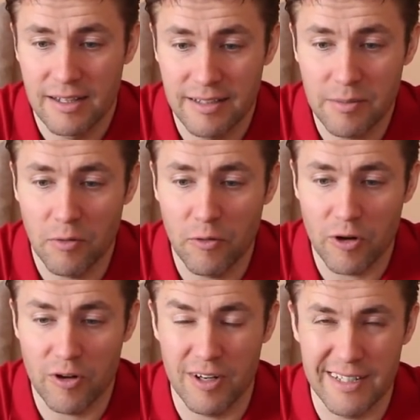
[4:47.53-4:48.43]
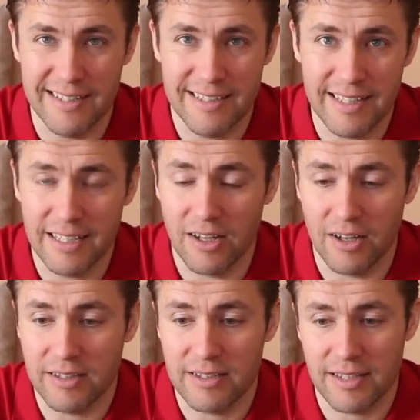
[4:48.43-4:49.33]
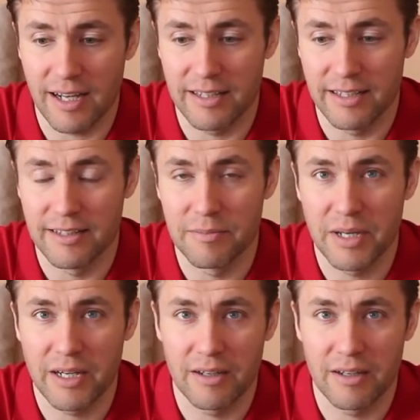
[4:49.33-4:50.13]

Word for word: Timo Werner is still undecided